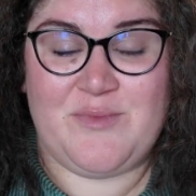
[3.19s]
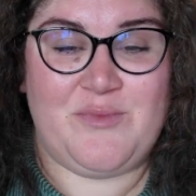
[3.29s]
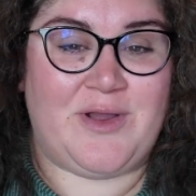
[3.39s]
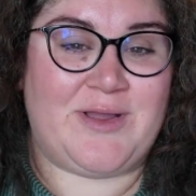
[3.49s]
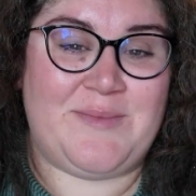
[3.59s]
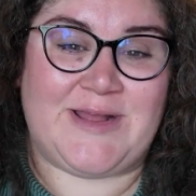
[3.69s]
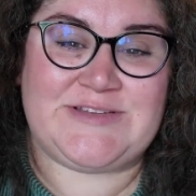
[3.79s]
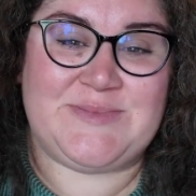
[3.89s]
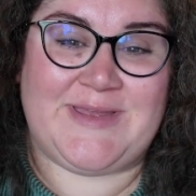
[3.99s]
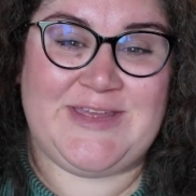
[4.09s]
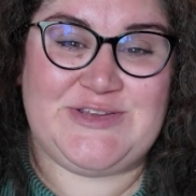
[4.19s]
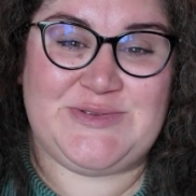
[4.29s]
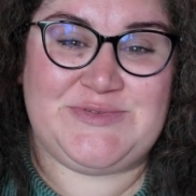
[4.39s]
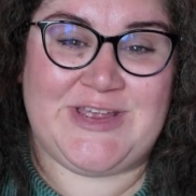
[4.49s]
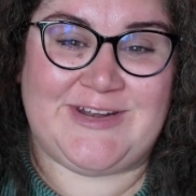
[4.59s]
Welcome back to my
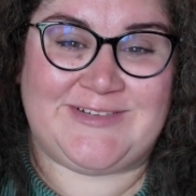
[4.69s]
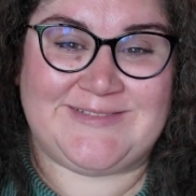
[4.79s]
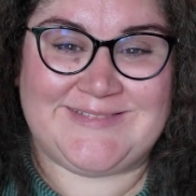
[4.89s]
YouTube channel.